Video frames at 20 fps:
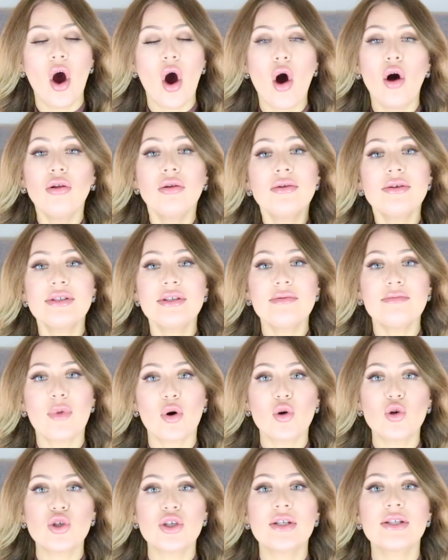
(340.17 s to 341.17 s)
All those
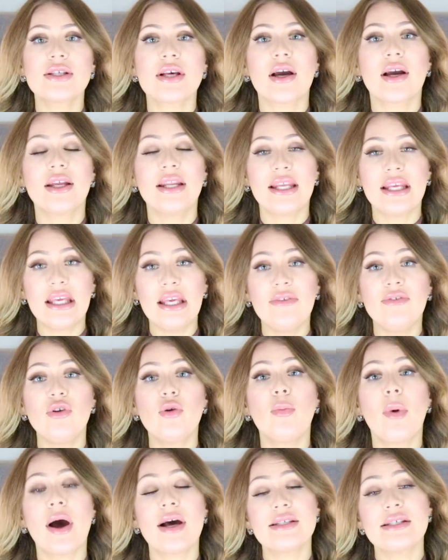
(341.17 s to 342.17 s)
emotions are gonna give you
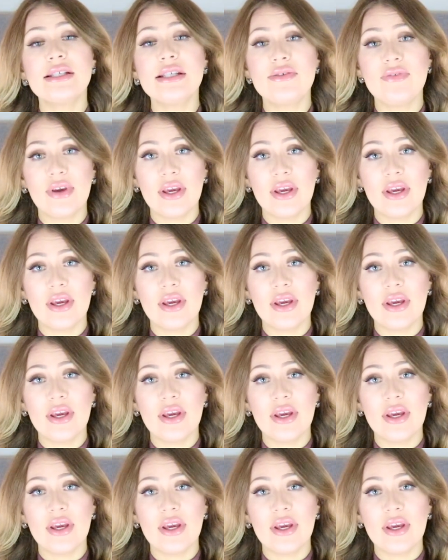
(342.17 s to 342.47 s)
positive